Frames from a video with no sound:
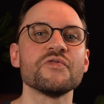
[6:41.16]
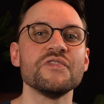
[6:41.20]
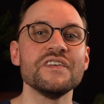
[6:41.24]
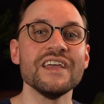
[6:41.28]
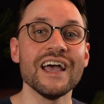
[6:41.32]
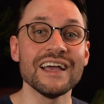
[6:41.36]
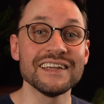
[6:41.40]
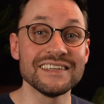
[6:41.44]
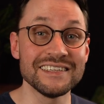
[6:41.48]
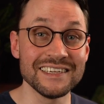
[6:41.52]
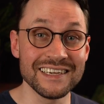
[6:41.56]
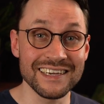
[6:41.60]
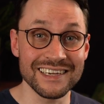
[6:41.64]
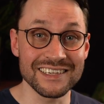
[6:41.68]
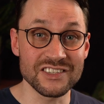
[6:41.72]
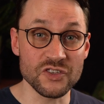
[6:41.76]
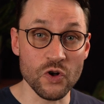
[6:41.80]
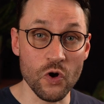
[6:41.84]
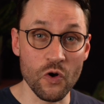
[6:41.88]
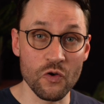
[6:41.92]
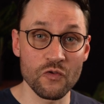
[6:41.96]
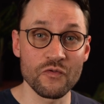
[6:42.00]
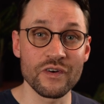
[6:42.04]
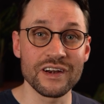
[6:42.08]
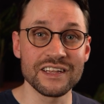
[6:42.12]
the idea is
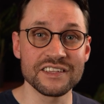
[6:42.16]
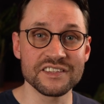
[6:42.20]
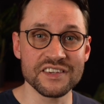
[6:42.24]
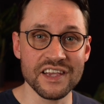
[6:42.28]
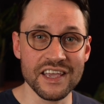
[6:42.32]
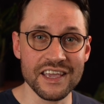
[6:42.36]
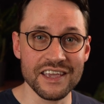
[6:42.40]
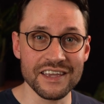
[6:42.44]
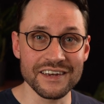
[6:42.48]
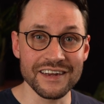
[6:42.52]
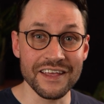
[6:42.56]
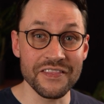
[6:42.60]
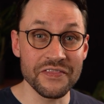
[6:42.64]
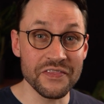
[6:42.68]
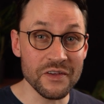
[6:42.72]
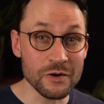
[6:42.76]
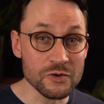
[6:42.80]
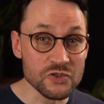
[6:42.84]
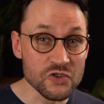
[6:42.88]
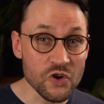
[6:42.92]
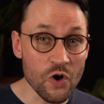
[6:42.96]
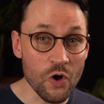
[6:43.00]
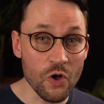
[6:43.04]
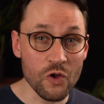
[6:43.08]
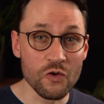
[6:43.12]
already taken and
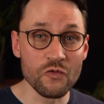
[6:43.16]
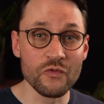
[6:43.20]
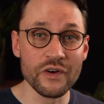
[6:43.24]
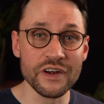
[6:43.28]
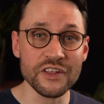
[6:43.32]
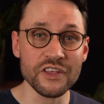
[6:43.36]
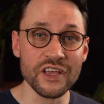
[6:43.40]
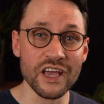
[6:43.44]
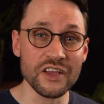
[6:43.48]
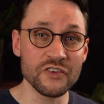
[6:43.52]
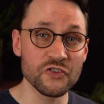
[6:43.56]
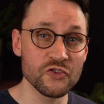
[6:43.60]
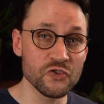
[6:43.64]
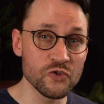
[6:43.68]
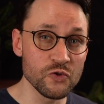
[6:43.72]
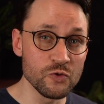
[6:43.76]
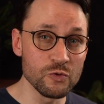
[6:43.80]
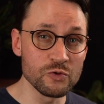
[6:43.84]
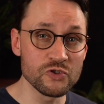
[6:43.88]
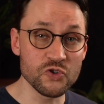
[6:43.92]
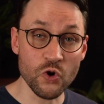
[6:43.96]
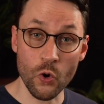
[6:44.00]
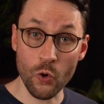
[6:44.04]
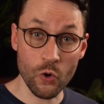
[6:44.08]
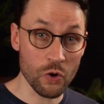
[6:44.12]
there's already a
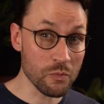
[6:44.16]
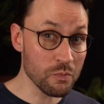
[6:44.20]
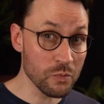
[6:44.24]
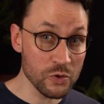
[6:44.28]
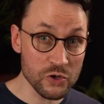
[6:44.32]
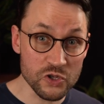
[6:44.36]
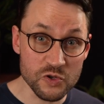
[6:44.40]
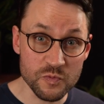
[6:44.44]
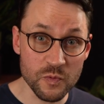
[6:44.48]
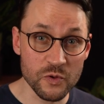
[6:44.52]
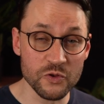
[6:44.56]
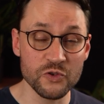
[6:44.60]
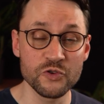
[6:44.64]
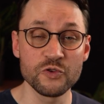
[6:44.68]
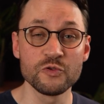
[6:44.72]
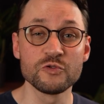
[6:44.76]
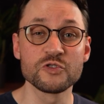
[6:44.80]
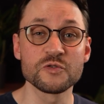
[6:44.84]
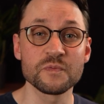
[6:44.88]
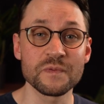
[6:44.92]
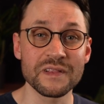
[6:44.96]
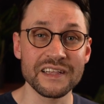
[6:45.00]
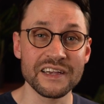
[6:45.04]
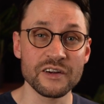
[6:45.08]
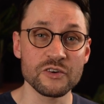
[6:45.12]
huge or multiple
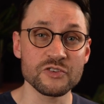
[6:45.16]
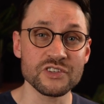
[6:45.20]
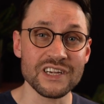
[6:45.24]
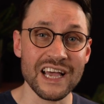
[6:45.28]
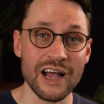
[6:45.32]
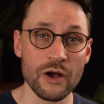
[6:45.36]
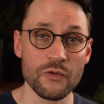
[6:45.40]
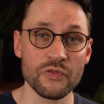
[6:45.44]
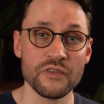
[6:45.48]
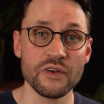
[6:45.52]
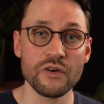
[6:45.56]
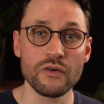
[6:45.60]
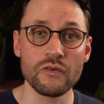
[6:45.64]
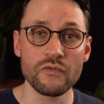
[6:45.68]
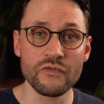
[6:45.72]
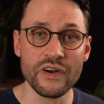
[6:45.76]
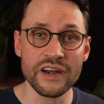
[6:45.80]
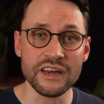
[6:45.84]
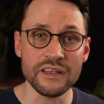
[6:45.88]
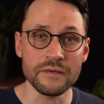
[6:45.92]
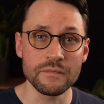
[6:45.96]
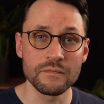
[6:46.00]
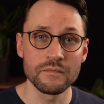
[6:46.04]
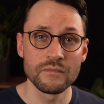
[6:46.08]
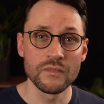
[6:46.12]
huge players out there
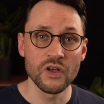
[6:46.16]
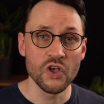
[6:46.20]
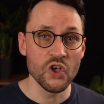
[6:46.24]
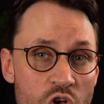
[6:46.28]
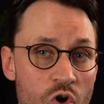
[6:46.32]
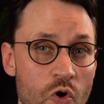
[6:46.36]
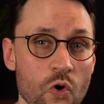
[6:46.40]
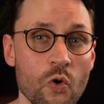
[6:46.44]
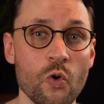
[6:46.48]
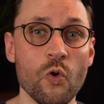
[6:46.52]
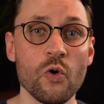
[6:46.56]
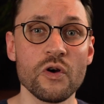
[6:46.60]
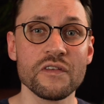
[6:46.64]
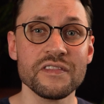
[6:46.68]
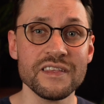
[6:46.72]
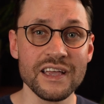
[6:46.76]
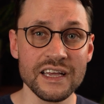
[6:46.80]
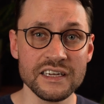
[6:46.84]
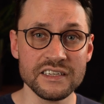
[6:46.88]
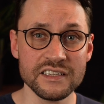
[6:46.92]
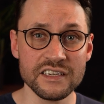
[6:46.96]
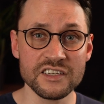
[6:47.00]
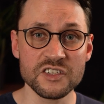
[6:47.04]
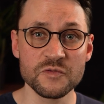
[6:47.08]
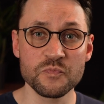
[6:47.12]
already, or the
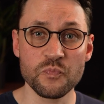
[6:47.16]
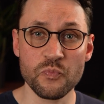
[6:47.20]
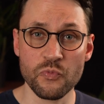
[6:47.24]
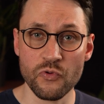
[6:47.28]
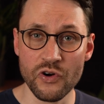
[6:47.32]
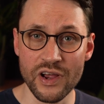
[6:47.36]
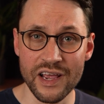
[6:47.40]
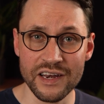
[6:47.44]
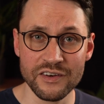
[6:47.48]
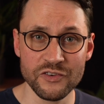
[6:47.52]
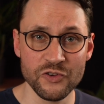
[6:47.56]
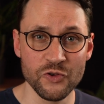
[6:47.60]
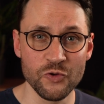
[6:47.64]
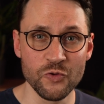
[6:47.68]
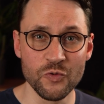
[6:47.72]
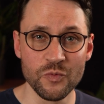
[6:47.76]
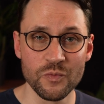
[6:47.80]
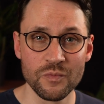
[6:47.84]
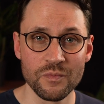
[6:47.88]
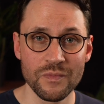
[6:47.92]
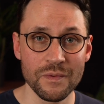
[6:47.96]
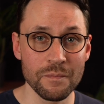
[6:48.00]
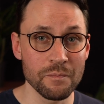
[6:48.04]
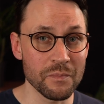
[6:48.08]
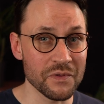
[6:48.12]
idea is brand
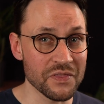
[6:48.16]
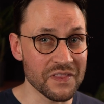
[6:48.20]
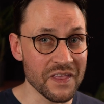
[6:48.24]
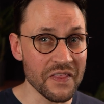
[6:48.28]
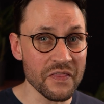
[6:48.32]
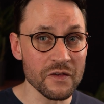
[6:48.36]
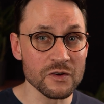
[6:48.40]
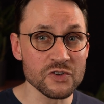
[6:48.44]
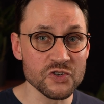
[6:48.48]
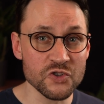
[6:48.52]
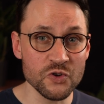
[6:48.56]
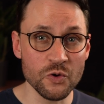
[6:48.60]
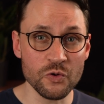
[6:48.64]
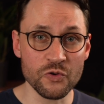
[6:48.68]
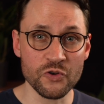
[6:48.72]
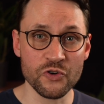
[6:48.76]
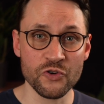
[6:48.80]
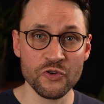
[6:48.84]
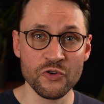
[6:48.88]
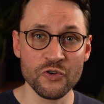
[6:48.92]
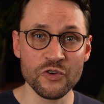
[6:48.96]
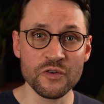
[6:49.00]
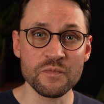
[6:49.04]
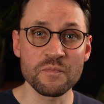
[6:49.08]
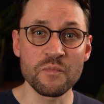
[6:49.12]
new, but then there's no
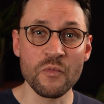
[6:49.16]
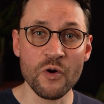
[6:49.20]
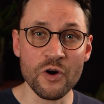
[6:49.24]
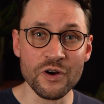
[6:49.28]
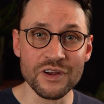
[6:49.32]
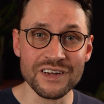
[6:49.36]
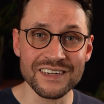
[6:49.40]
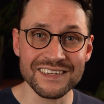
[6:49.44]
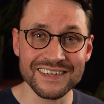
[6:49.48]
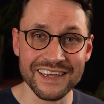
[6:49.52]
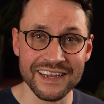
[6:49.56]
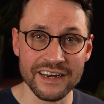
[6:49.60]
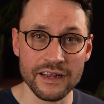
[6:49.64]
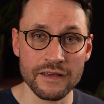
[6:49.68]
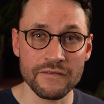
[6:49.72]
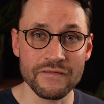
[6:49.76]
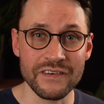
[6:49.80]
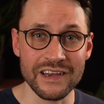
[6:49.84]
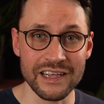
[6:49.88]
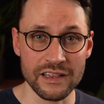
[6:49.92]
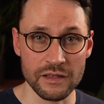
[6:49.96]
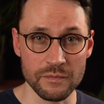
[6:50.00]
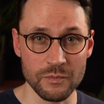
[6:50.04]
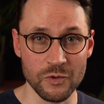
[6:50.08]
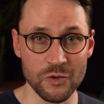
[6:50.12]
current market data
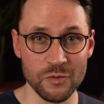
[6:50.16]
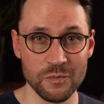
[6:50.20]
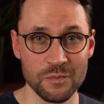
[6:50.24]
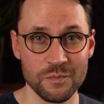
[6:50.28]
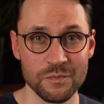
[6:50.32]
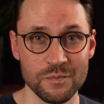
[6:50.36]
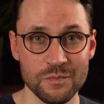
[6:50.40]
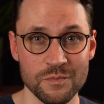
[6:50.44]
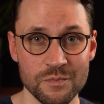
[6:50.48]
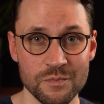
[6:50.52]
available.